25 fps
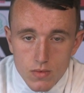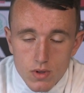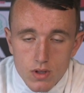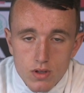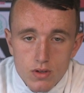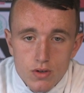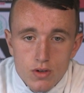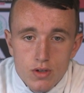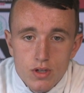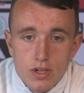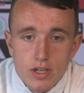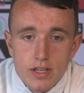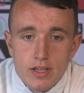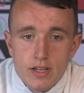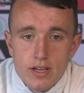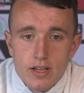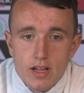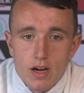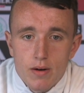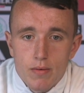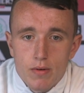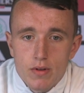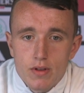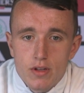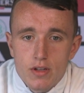just need to take
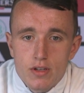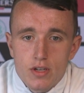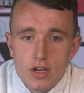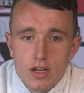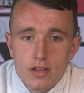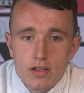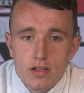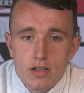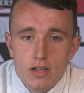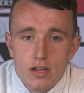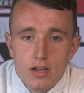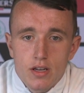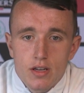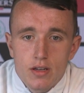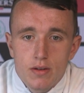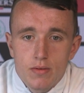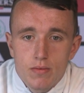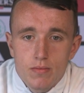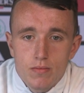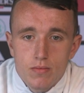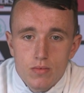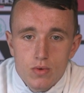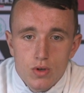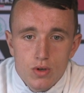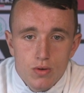that one in the chin. Can I
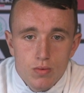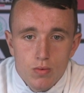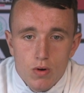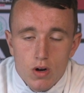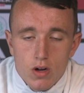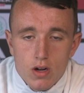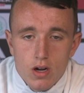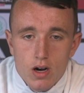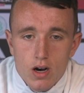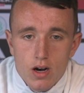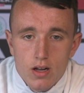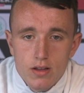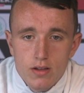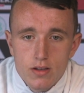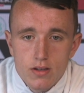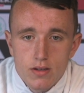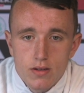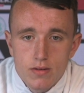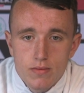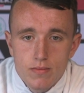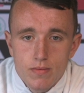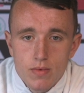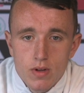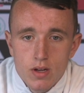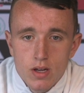just work hard and
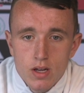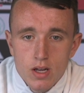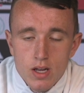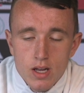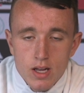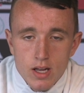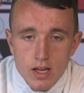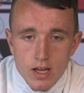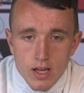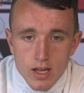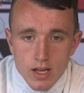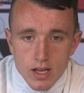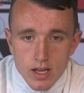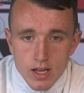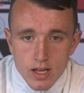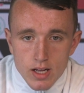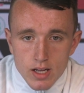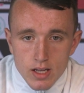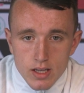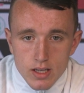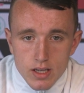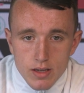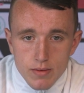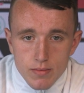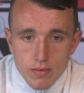
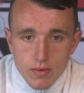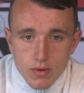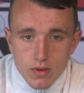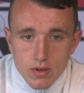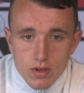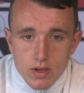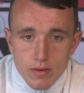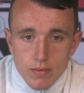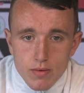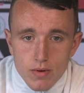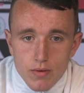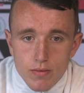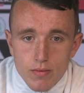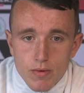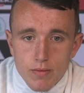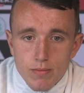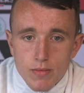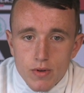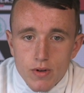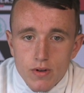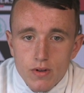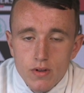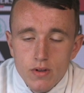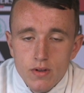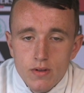keep doing what I'm
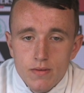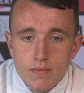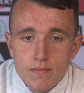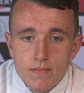doing?